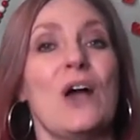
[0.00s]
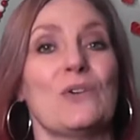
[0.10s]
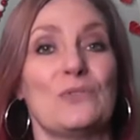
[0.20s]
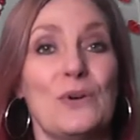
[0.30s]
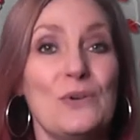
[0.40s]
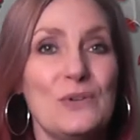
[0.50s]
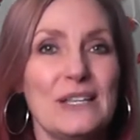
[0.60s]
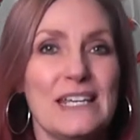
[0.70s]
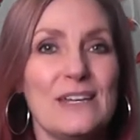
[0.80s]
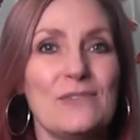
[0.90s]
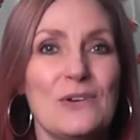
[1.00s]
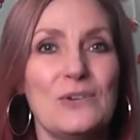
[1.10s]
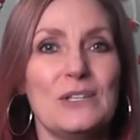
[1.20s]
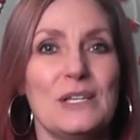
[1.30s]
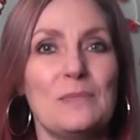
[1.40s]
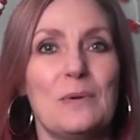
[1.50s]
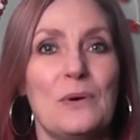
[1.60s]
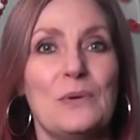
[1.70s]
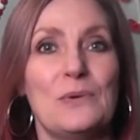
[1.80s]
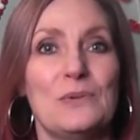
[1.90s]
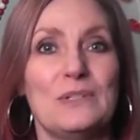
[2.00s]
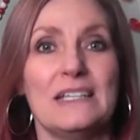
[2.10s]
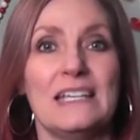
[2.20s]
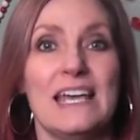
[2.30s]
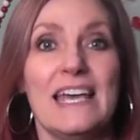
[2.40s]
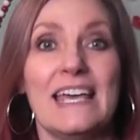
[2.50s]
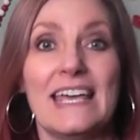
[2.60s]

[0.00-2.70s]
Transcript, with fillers: roly, roly, poly,